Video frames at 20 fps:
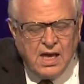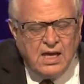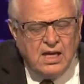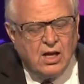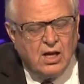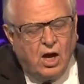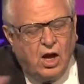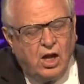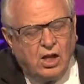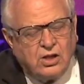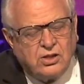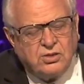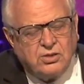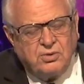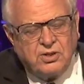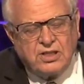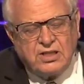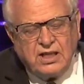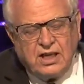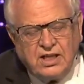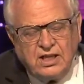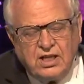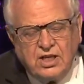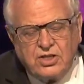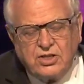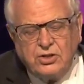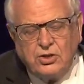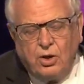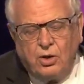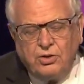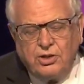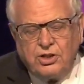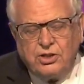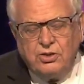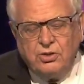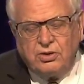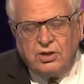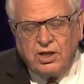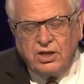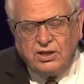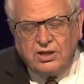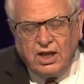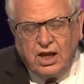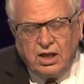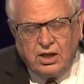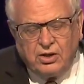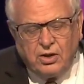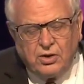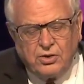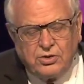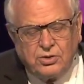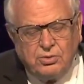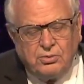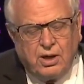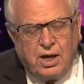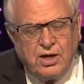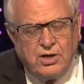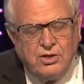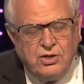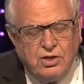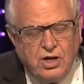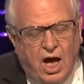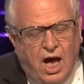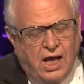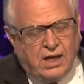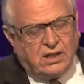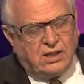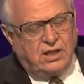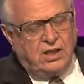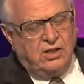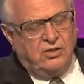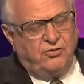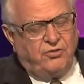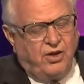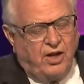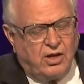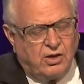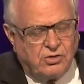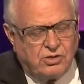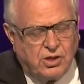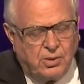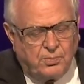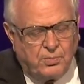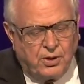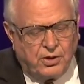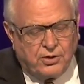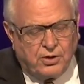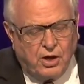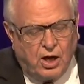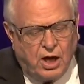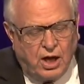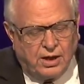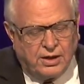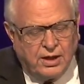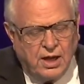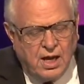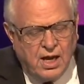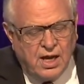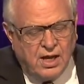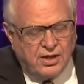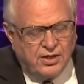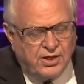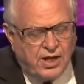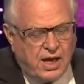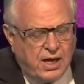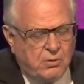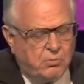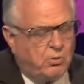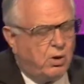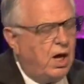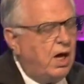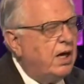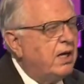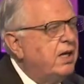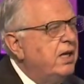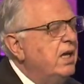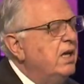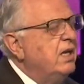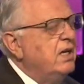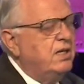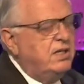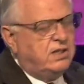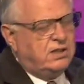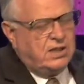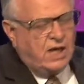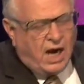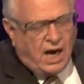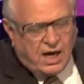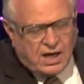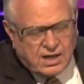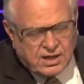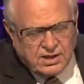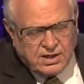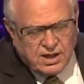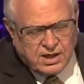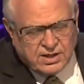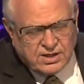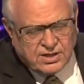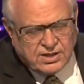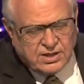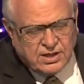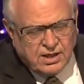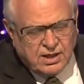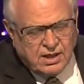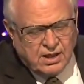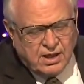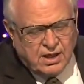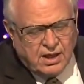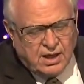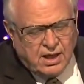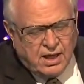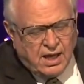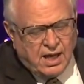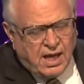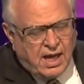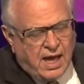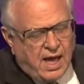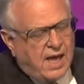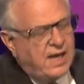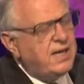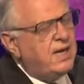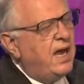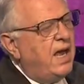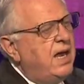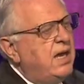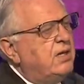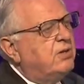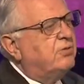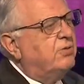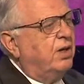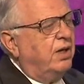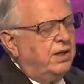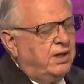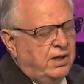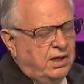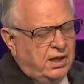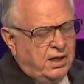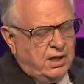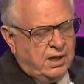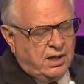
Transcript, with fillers: He also is letting us know that you can tell those who are not in fellowship with God, they walk in darkness and hatred.